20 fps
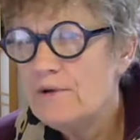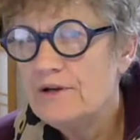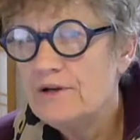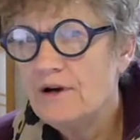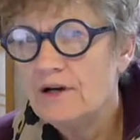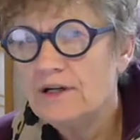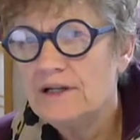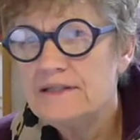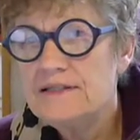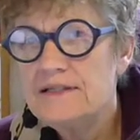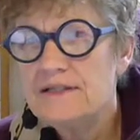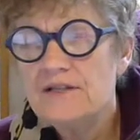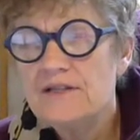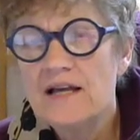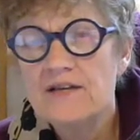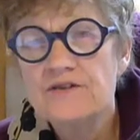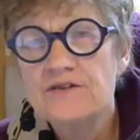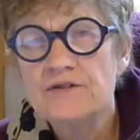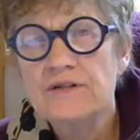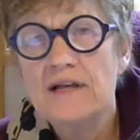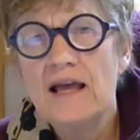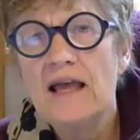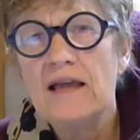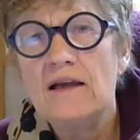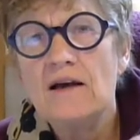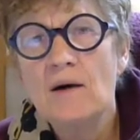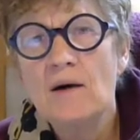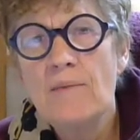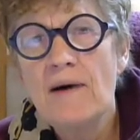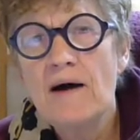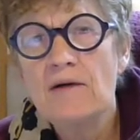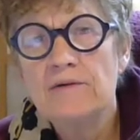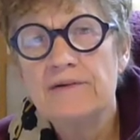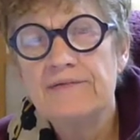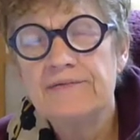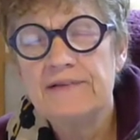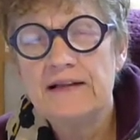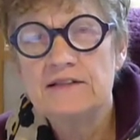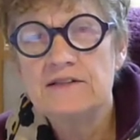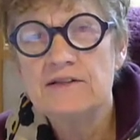I did yesterday about
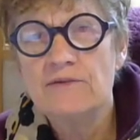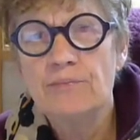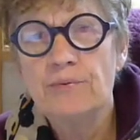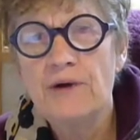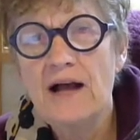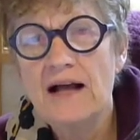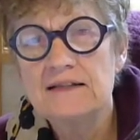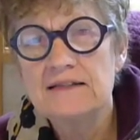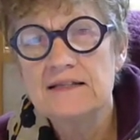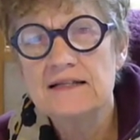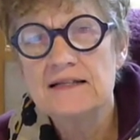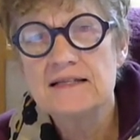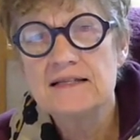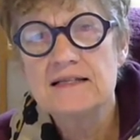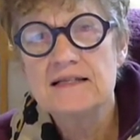reflective practice,